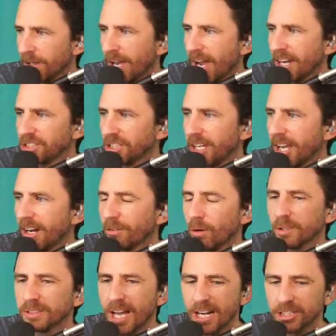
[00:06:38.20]
Ash and Kay. And of
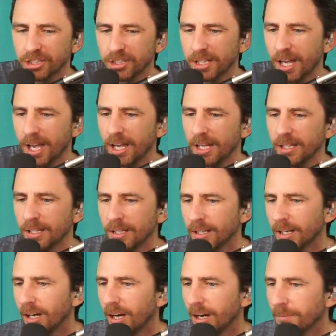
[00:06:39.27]
course, Ash and Kay
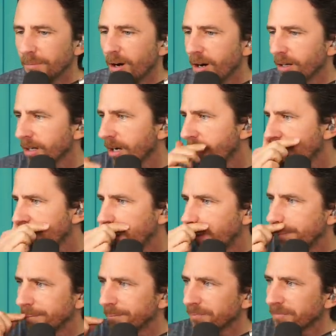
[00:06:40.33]

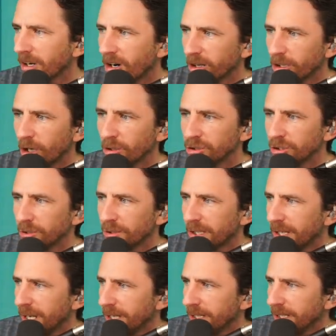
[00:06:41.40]
are our go-to
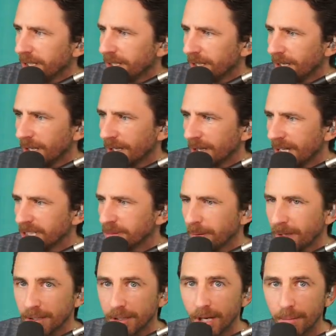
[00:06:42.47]
Canadian
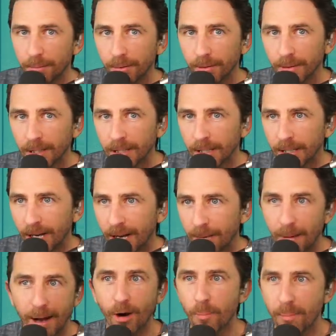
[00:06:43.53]
lesbian couple.
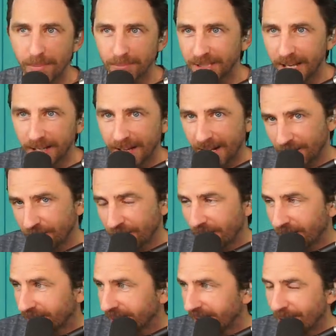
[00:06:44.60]
I hope I'm saying that
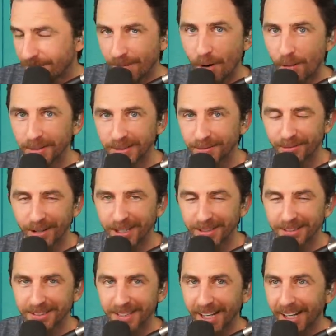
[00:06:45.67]
correctly. I'm always afraid
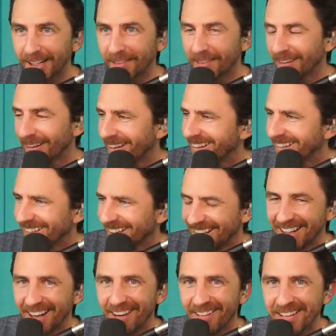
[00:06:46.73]
to say anything, you
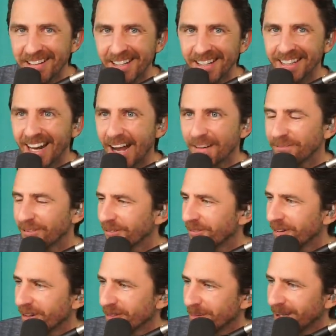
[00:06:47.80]
know, not for
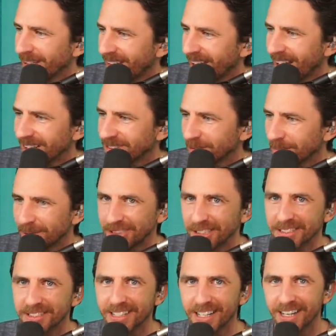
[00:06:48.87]
fear of being canceled, but
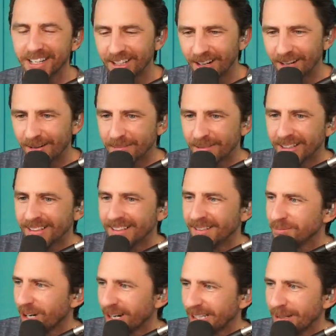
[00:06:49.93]
just, you know, I'm
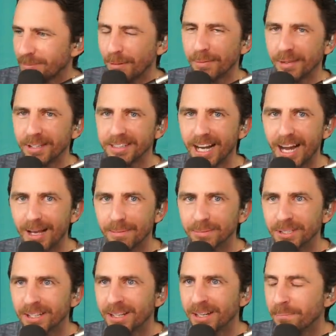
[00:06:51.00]
trying to keep up with the
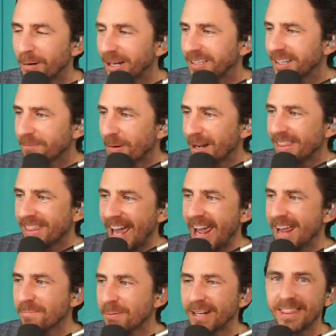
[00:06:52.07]
times. But
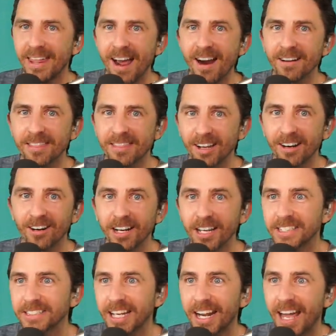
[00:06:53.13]
their theory
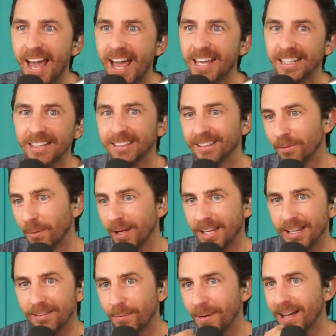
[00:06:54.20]
is that, hey,
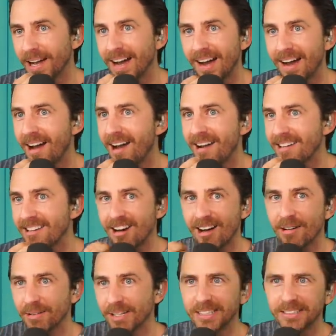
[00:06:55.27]
we you
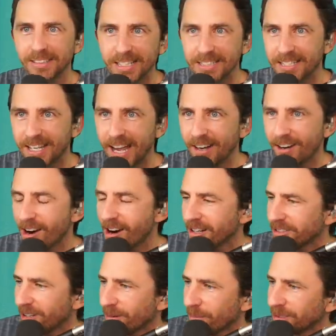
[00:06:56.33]
know, is gaydar a
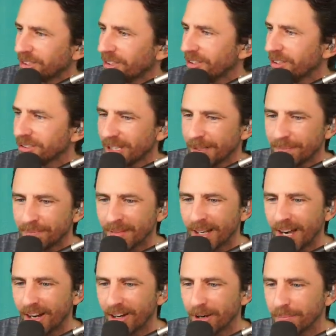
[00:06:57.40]
term we're still using?
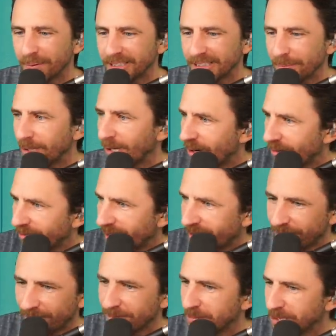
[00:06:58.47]
I don't know. Please let me know if
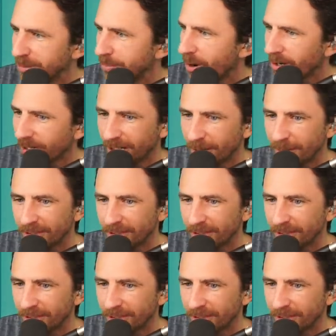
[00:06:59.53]
I've misspoken here.